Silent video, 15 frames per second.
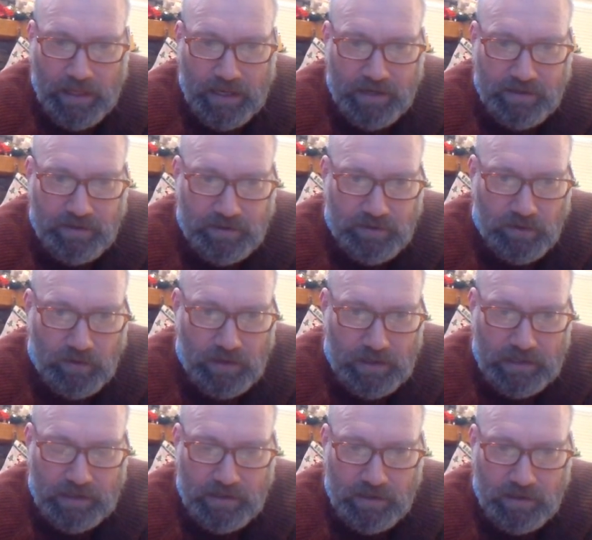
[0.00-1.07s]
and it's also
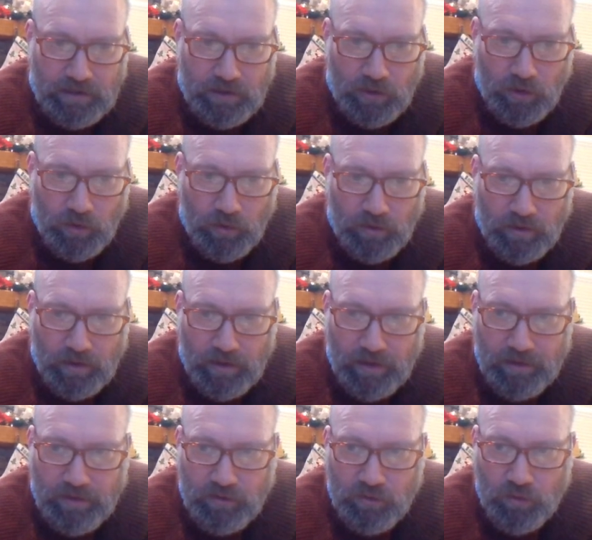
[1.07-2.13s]
connected to
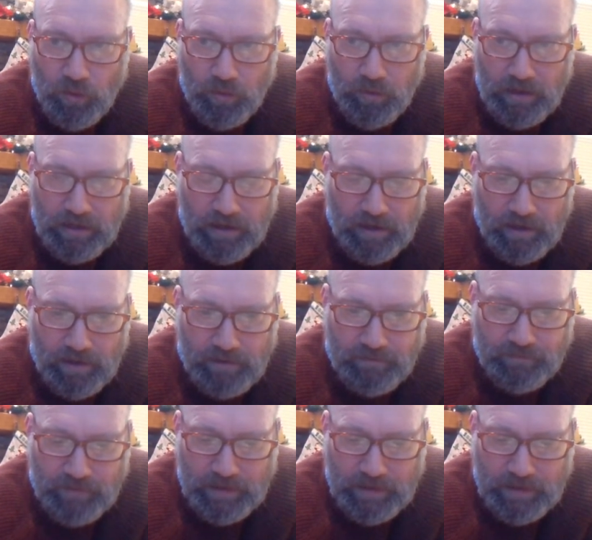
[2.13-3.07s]
the story of